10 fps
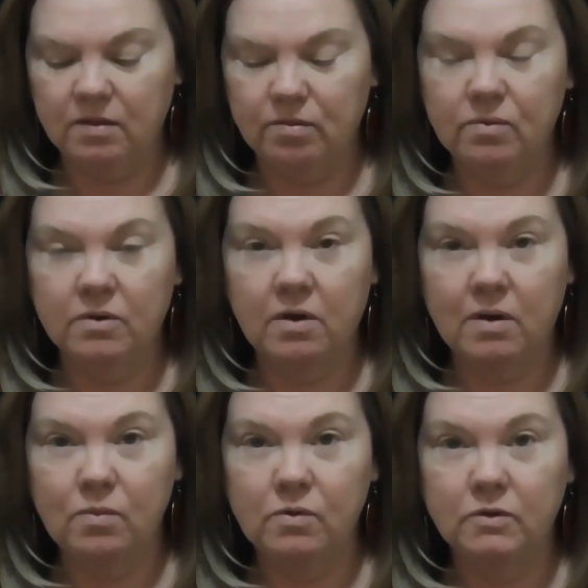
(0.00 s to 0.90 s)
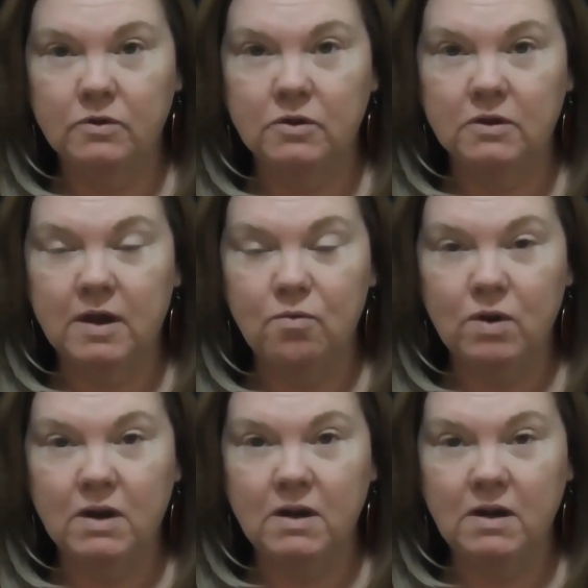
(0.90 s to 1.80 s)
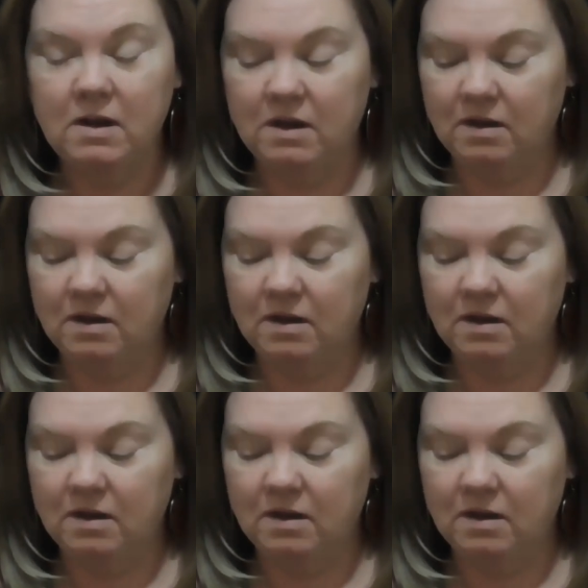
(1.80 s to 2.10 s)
I thought I would get ready